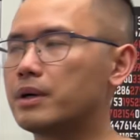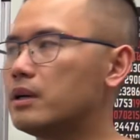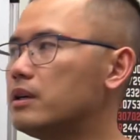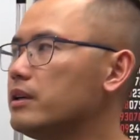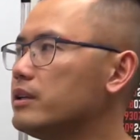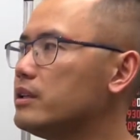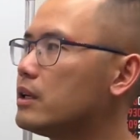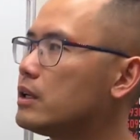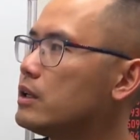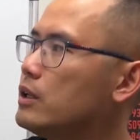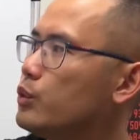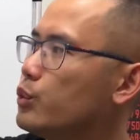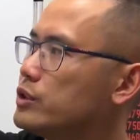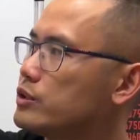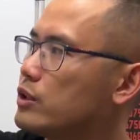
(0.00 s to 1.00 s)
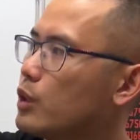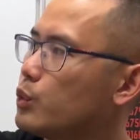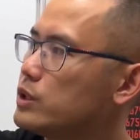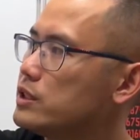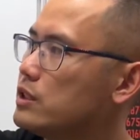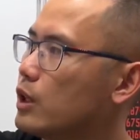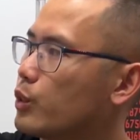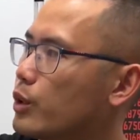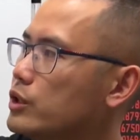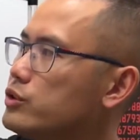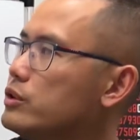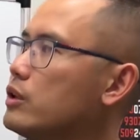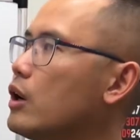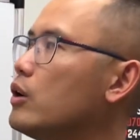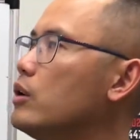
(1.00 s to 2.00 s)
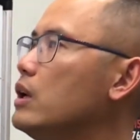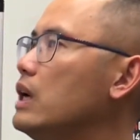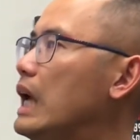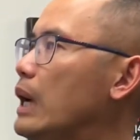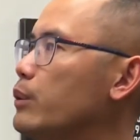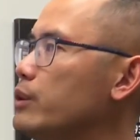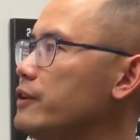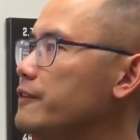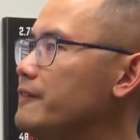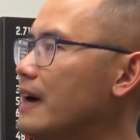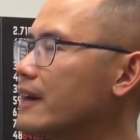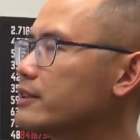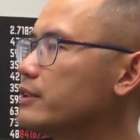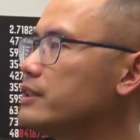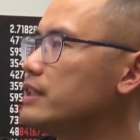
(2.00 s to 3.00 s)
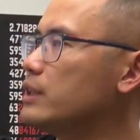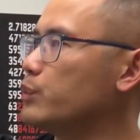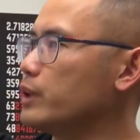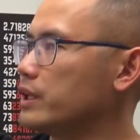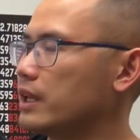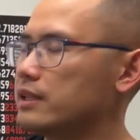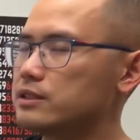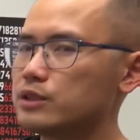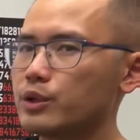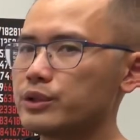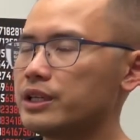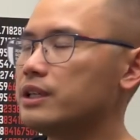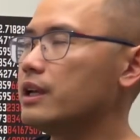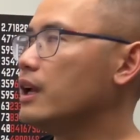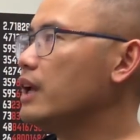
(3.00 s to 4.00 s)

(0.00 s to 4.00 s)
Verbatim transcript: earlier, we start with the original and we factored it and we canceled it.